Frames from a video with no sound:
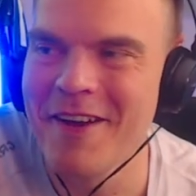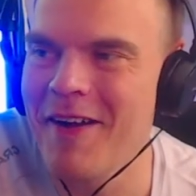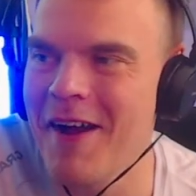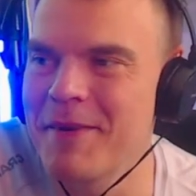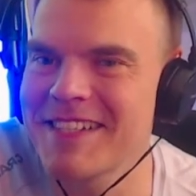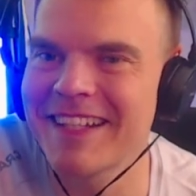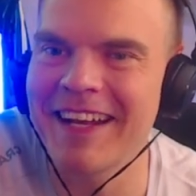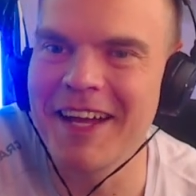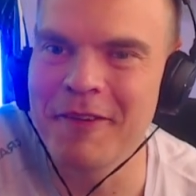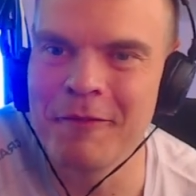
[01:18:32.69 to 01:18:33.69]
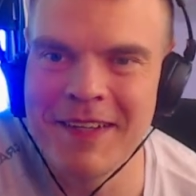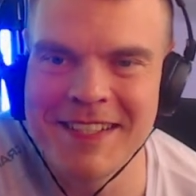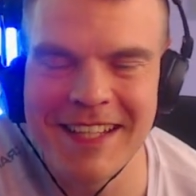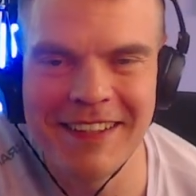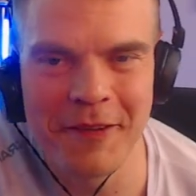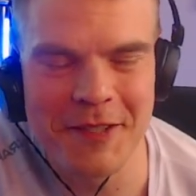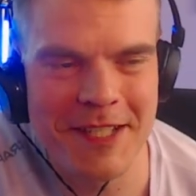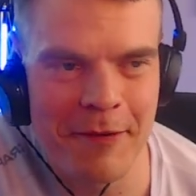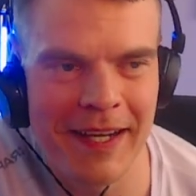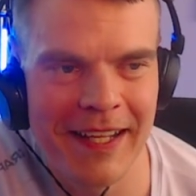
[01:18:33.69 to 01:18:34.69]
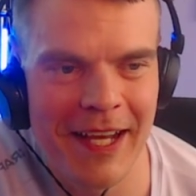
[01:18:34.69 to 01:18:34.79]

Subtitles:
I wish that I could visit Australia